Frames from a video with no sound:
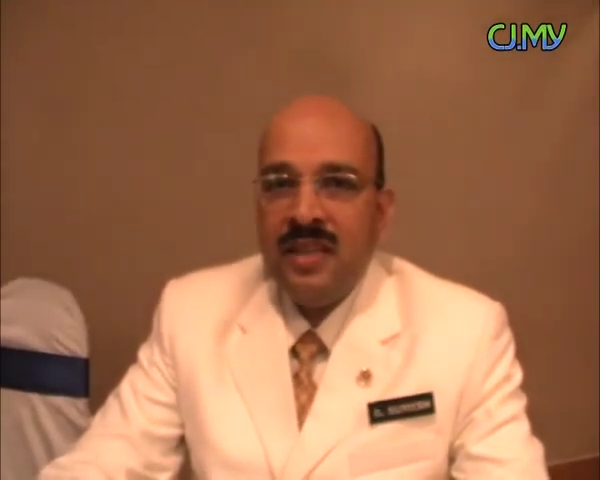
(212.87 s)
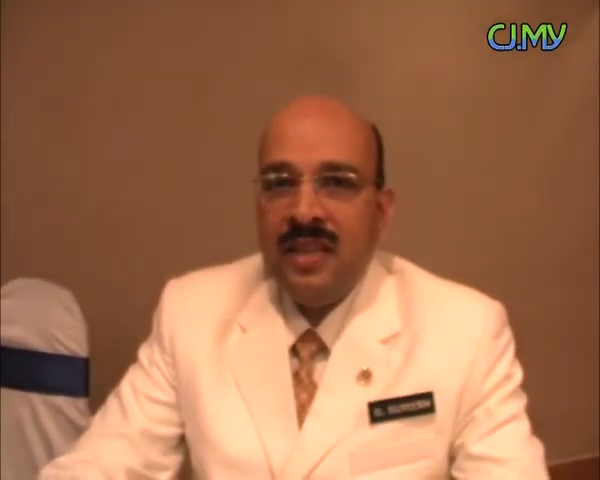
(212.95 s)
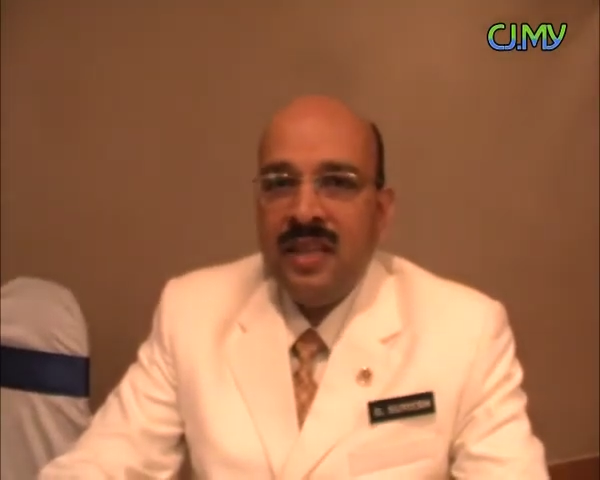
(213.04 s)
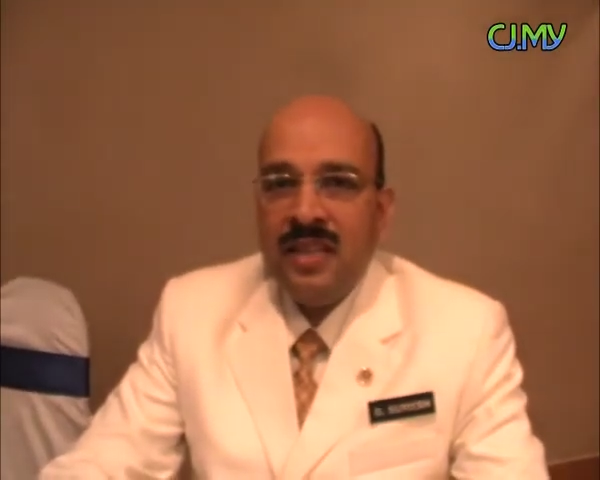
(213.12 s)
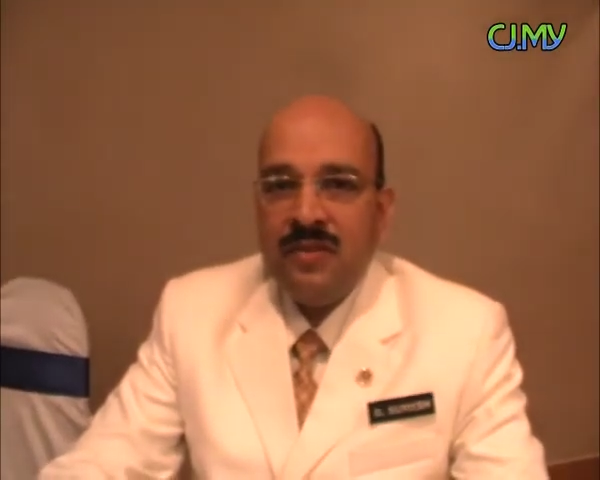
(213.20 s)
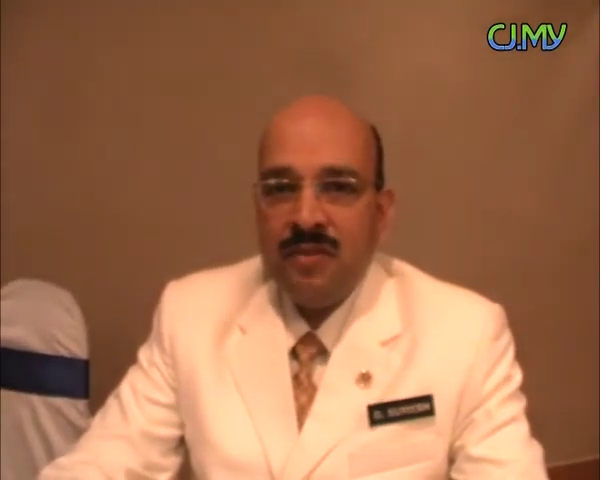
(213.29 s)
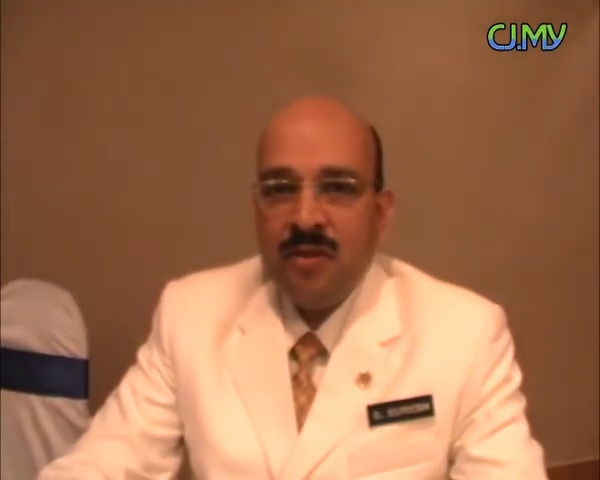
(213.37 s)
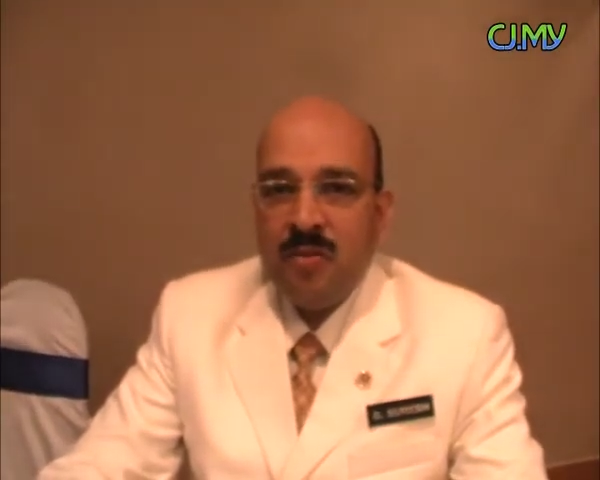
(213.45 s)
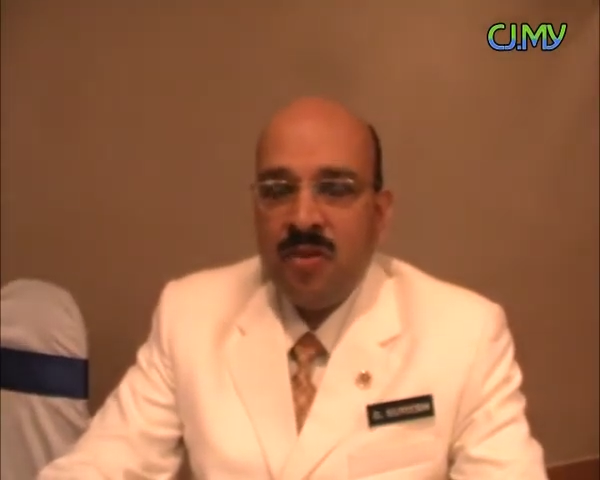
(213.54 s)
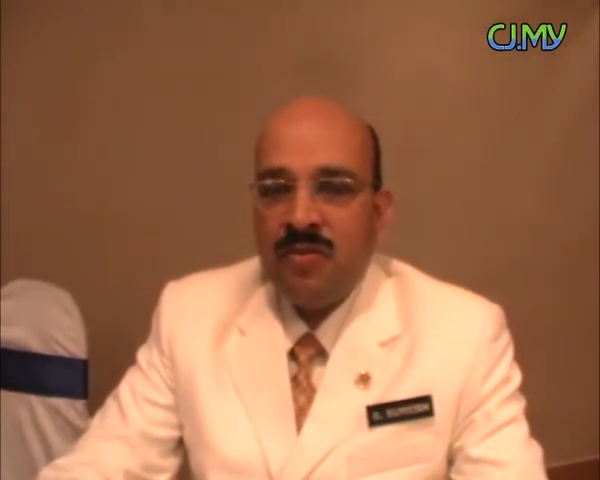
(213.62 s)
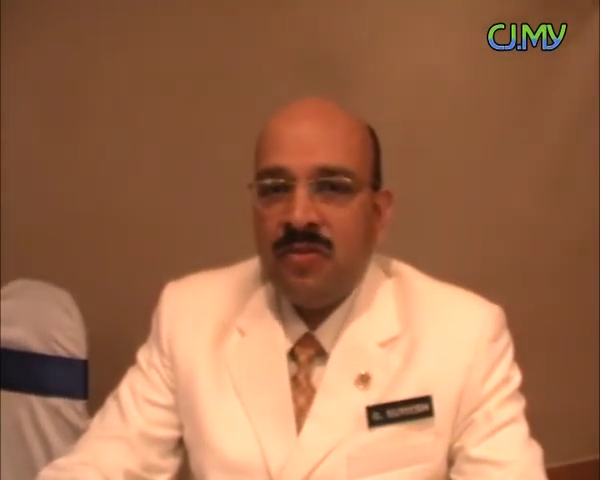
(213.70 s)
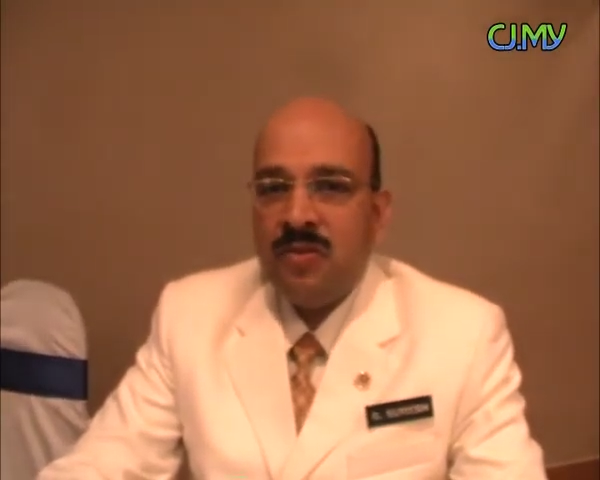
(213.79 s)
in the form
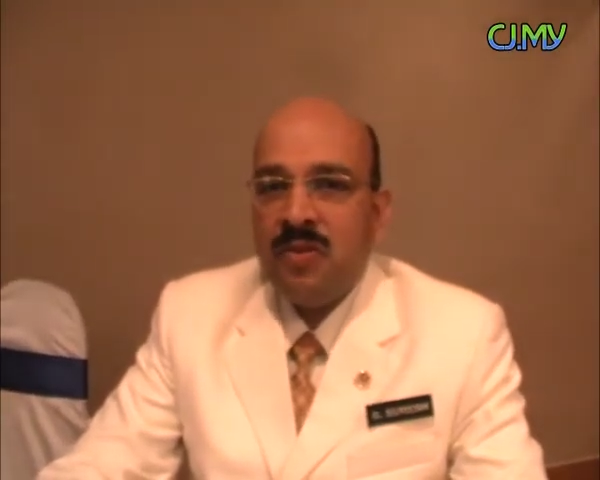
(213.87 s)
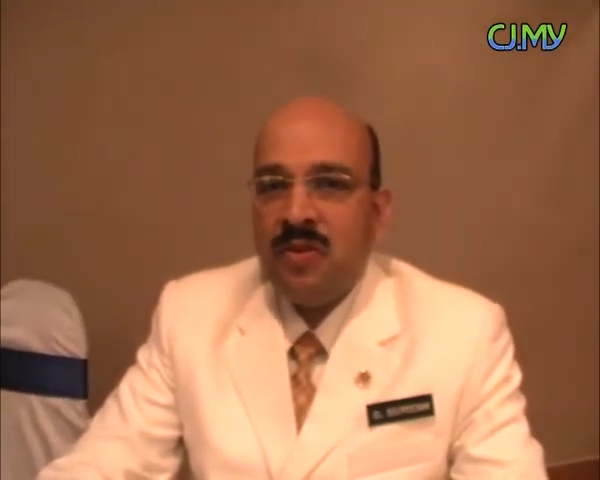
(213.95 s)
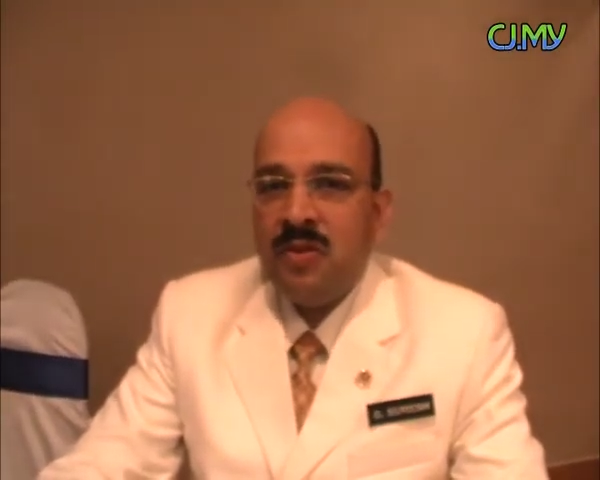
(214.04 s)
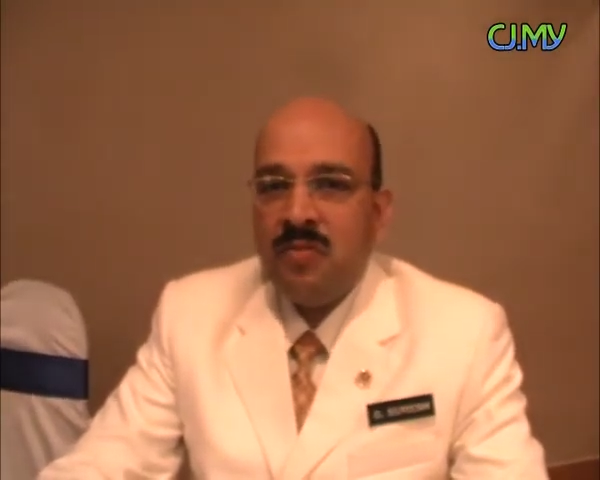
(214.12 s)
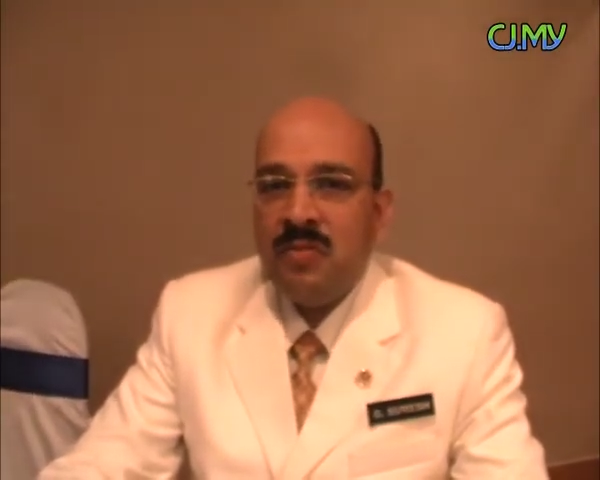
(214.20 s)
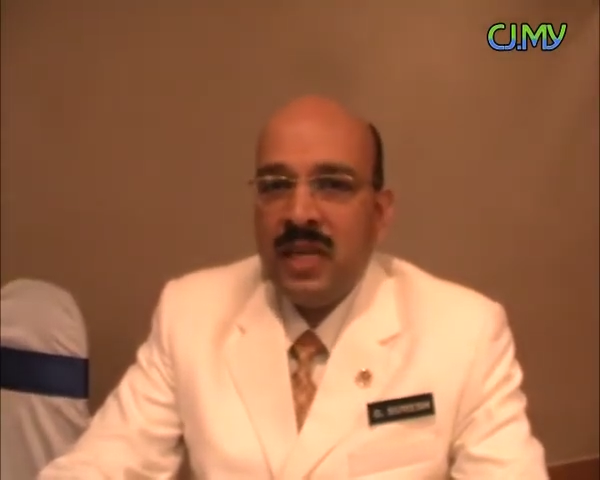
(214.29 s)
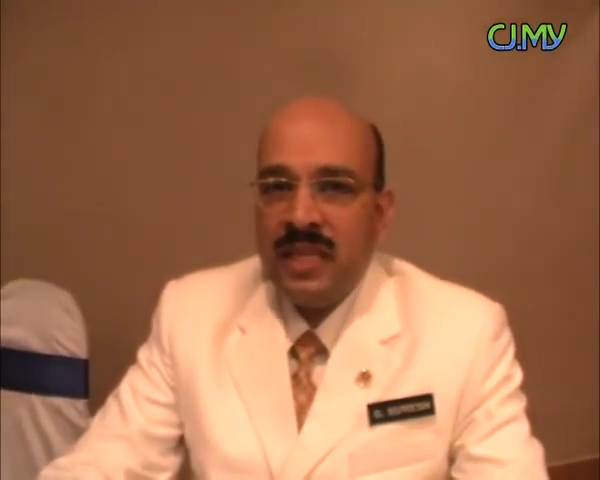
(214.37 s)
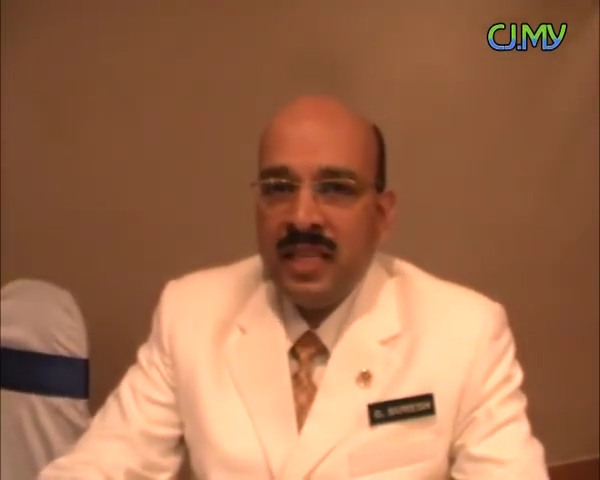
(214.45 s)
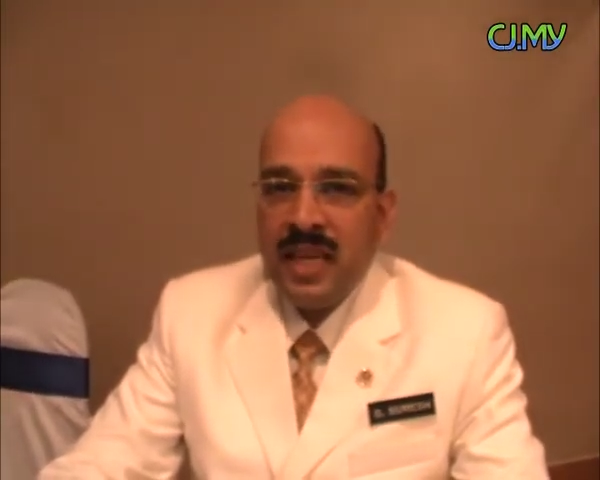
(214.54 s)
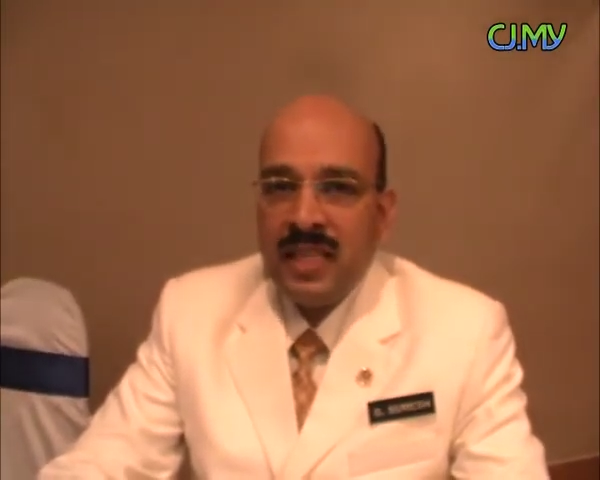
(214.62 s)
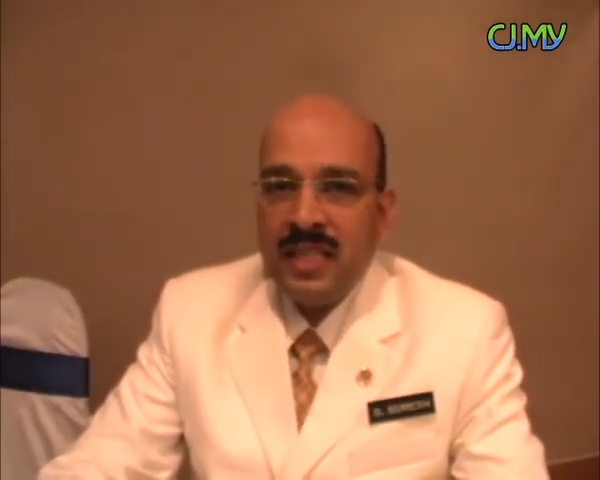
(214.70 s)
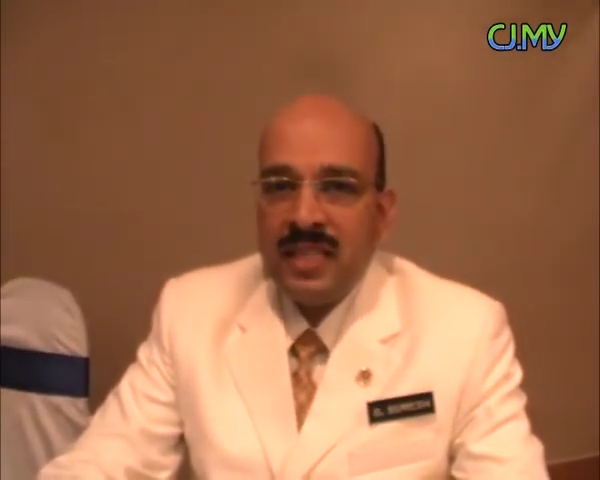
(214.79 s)
of blood
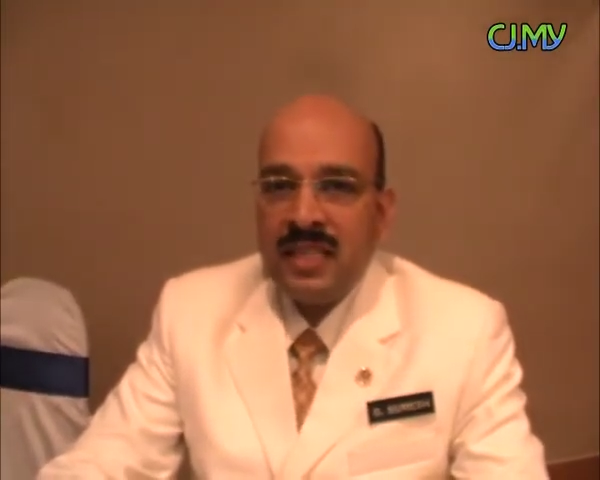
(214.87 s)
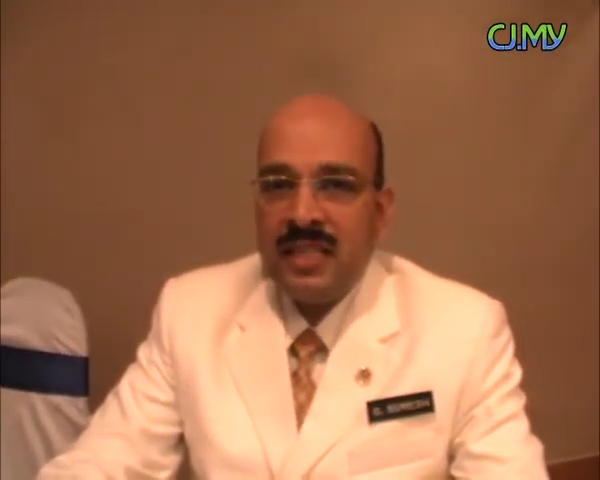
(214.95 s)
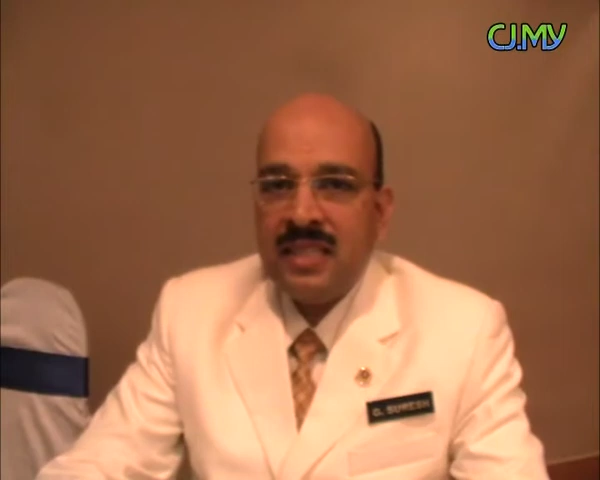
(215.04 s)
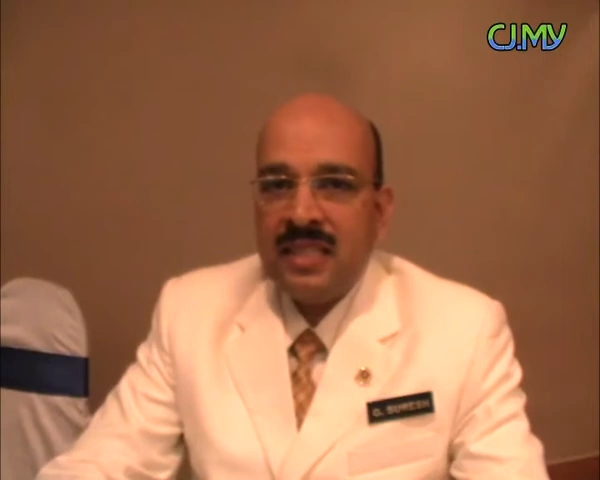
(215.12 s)
cancer,